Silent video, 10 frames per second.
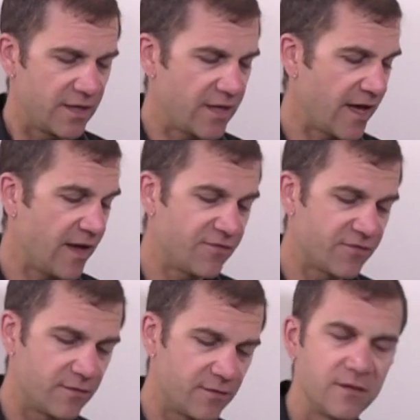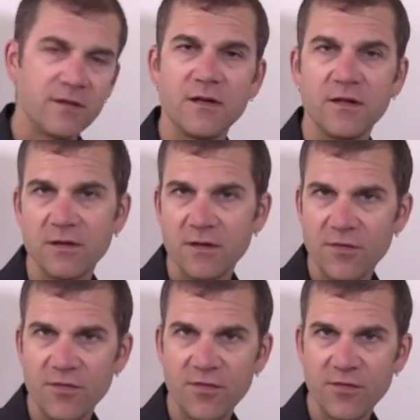F,
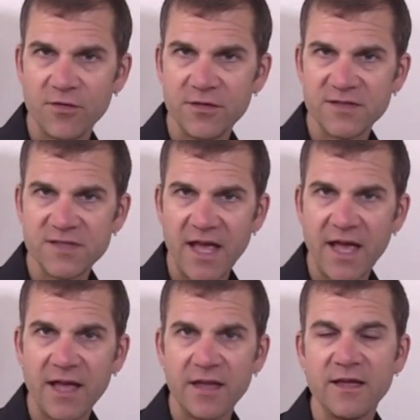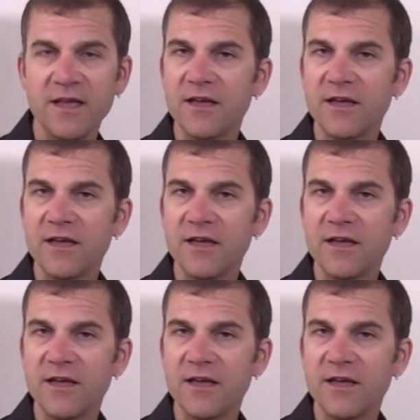third is A.